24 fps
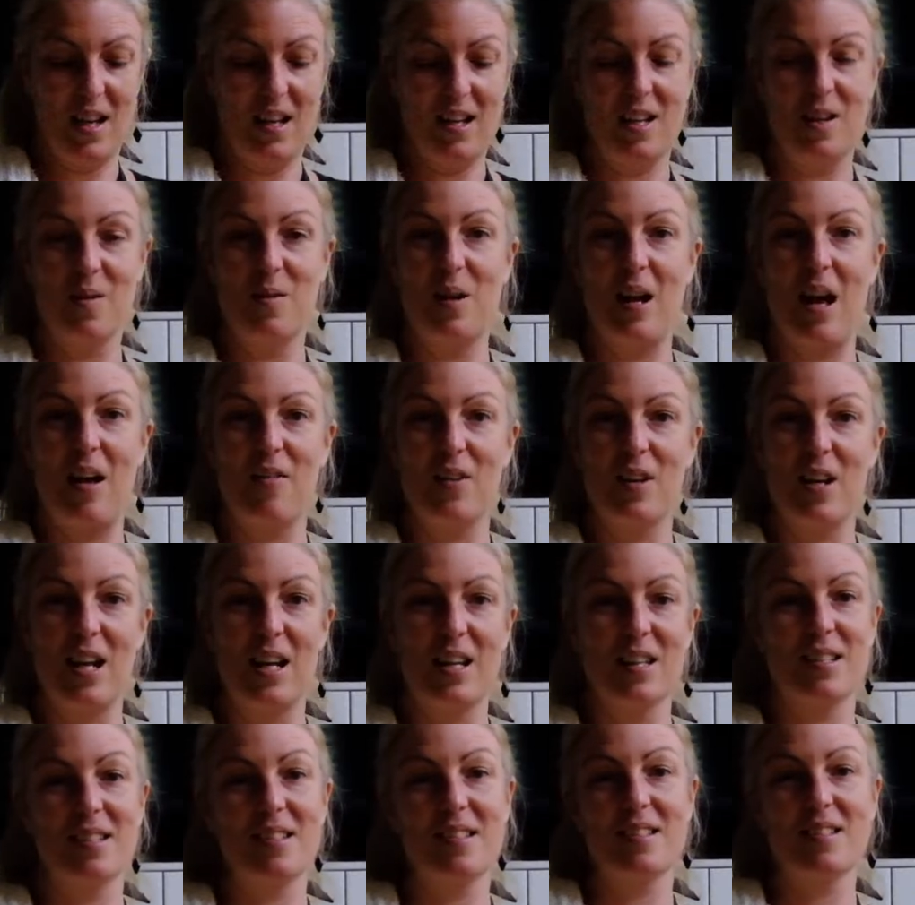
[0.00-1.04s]
and you would have a
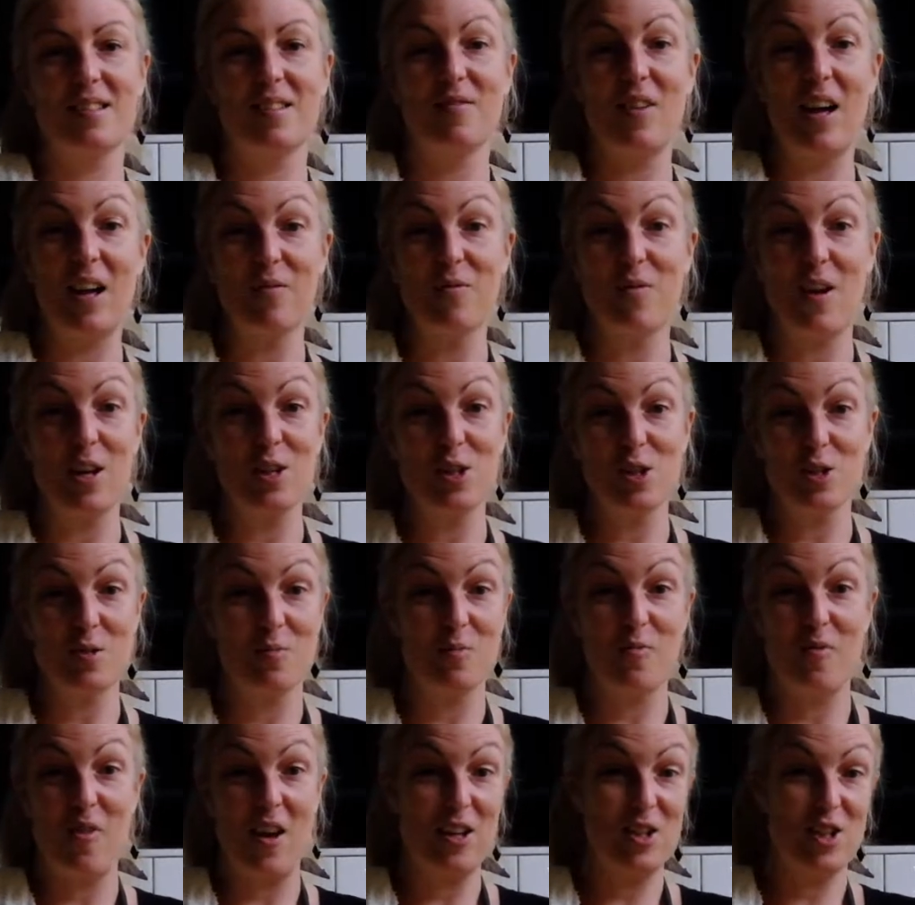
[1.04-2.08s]
nice
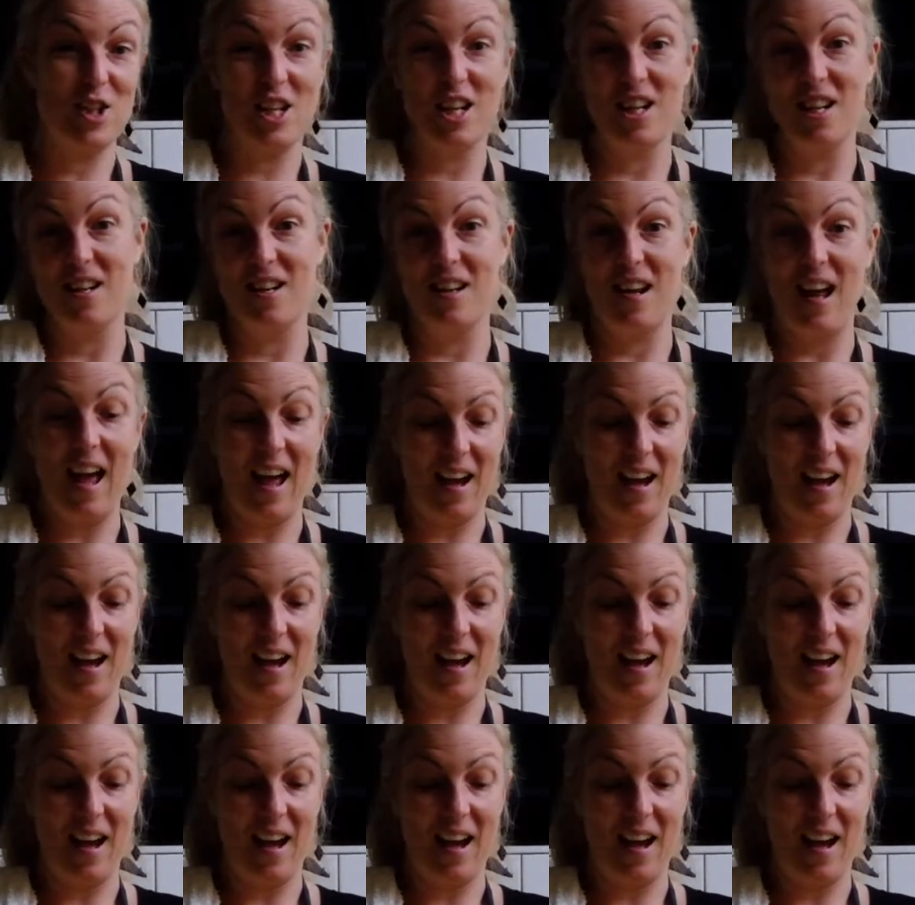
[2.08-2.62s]
veggie